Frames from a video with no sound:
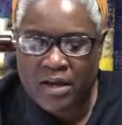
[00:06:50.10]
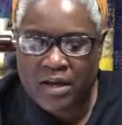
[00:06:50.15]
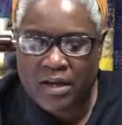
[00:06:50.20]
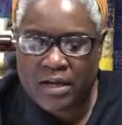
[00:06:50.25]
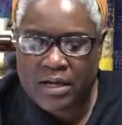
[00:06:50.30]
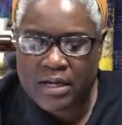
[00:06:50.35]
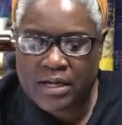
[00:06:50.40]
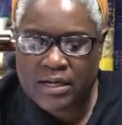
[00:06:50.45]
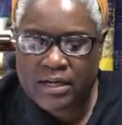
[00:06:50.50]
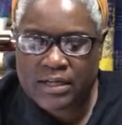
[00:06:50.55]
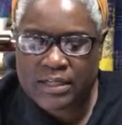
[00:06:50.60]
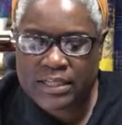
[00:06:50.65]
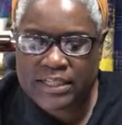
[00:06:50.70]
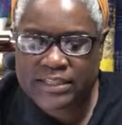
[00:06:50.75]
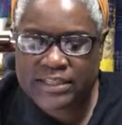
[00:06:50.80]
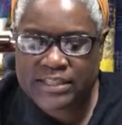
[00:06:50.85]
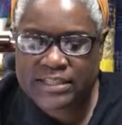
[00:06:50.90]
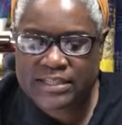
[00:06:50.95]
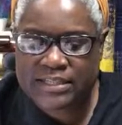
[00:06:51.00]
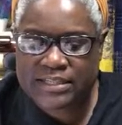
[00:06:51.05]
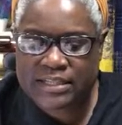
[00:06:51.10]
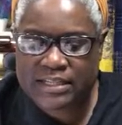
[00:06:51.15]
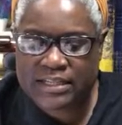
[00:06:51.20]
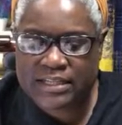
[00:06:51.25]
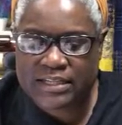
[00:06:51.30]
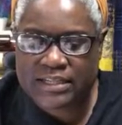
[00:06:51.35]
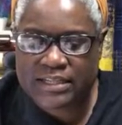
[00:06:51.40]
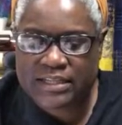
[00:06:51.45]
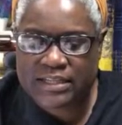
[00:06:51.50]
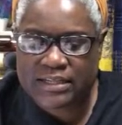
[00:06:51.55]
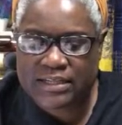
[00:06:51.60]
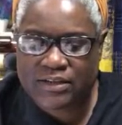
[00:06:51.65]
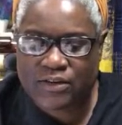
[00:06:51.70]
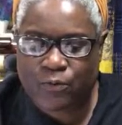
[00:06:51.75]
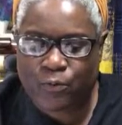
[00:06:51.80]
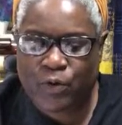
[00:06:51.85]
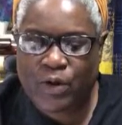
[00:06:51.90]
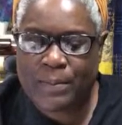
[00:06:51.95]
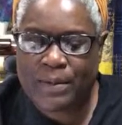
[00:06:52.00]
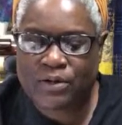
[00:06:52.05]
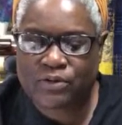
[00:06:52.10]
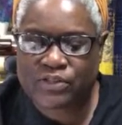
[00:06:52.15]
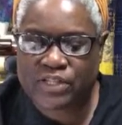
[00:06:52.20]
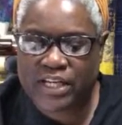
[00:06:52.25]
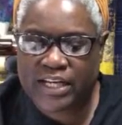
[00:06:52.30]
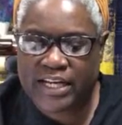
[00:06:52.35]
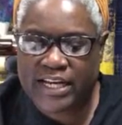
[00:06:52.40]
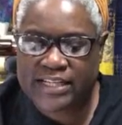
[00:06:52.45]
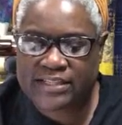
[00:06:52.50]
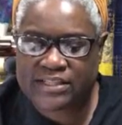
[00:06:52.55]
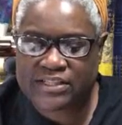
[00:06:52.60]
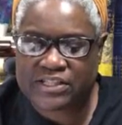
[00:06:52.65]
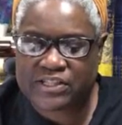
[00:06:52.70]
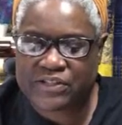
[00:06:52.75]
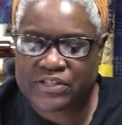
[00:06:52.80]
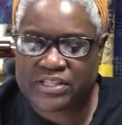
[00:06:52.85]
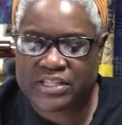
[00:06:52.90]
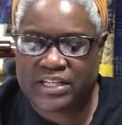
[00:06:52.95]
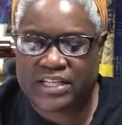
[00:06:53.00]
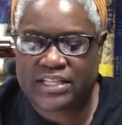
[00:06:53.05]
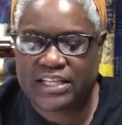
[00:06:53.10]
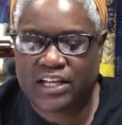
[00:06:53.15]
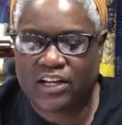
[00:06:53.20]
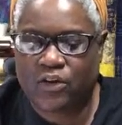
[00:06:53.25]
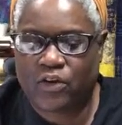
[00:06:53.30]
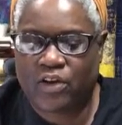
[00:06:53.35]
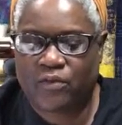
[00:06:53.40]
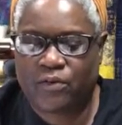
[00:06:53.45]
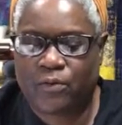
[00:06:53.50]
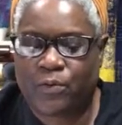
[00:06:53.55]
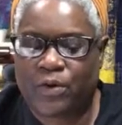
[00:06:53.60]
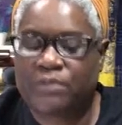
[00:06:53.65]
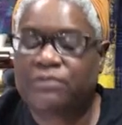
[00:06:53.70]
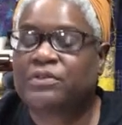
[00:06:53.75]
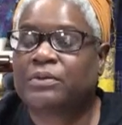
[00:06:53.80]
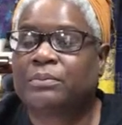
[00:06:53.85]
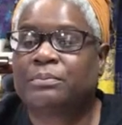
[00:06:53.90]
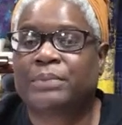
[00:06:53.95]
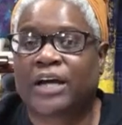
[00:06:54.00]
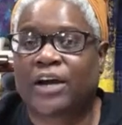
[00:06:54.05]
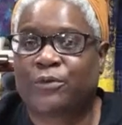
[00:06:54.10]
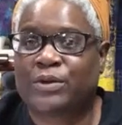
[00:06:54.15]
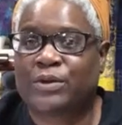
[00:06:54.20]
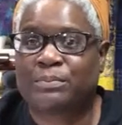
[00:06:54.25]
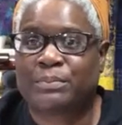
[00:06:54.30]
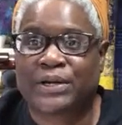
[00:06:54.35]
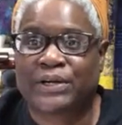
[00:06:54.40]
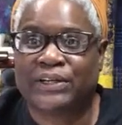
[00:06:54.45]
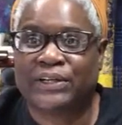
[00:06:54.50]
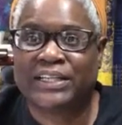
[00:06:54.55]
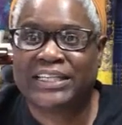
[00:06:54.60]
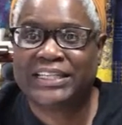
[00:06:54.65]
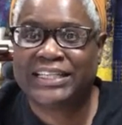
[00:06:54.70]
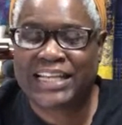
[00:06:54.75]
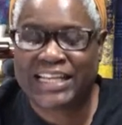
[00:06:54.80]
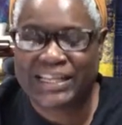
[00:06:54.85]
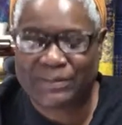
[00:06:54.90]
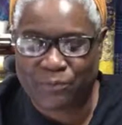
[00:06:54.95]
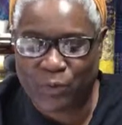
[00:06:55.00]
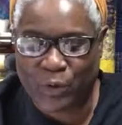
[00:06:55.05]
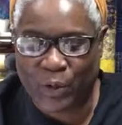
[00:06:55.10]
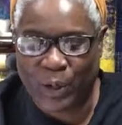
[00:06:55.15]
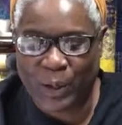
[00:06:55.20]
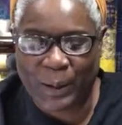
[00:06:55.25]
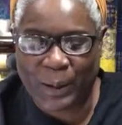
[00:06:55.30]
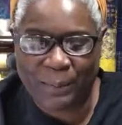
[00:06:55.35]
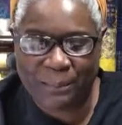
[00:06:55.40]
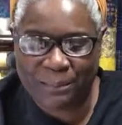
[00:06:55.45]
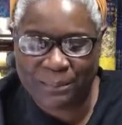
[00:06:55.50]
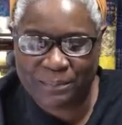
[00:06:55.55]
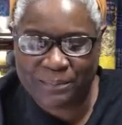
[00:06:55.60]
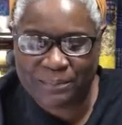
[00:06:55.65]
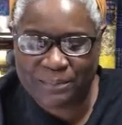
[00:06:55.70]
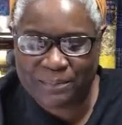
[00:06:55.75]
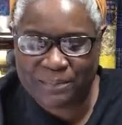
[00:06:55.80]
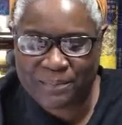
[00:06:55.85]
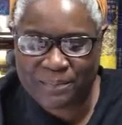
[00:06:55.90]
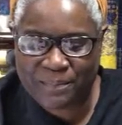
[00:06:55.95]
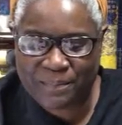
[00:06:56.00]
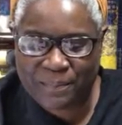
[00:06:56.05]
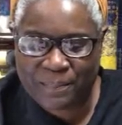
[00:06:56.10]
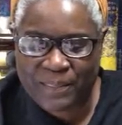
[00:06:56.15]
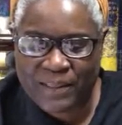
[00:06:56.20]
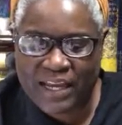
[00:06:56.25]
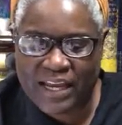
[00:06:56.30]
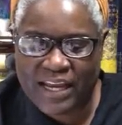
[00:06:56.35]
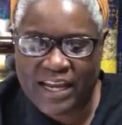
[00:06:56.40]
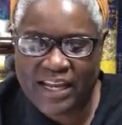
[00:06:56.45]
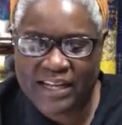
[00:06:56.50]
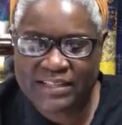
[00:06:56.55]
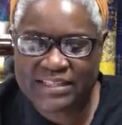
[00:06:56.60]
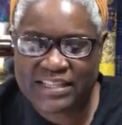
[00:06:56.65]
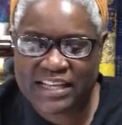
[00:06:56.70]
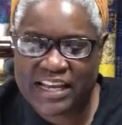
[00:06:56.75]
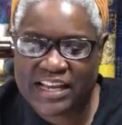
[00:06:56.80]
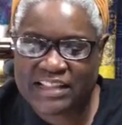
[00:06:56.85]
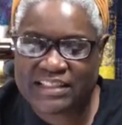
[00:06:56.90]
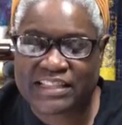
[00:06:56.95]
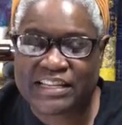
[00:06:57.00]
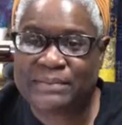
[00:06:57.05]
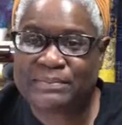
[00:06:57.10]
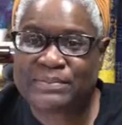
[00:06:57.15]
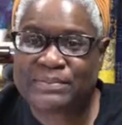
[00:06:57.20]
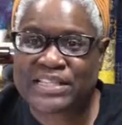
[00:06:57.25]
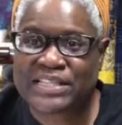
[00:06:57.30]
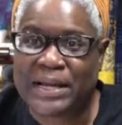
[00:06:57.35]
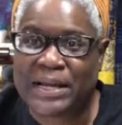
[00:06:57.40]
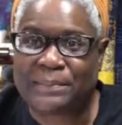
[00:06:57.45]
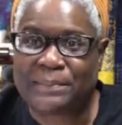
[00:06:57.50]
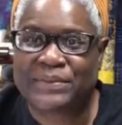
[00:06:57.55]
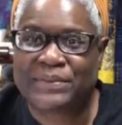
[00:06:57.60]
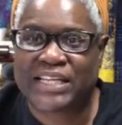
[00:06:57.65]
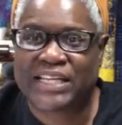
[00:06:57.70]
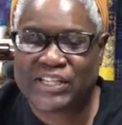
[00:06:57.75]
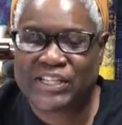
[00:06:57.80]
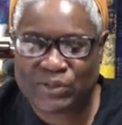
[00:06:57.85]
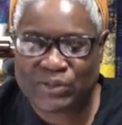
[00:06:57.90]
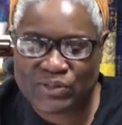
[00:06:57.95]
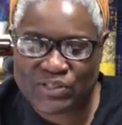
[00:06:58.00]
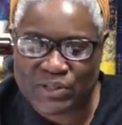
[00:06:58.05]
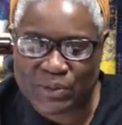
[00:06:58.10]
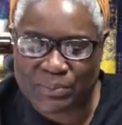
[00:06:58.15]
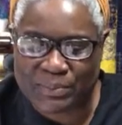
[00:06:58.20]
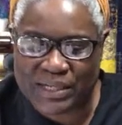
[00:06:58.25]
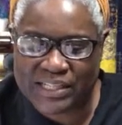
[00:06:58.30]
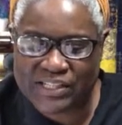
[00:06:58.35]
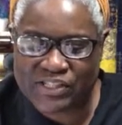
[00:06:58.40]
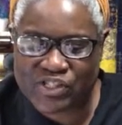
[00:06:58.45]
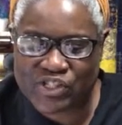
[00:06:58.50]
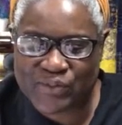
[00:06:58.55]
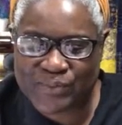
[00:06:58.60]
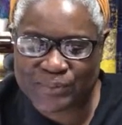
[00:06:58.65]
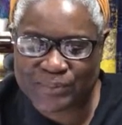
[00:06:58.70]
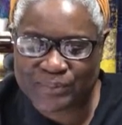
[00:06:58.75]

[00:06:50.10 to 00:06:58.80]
Uh, let's see. Remo JS is here. Says hello everyone from Bowie, Maryland. Welcome. And saying thumbs up. Thank you so much.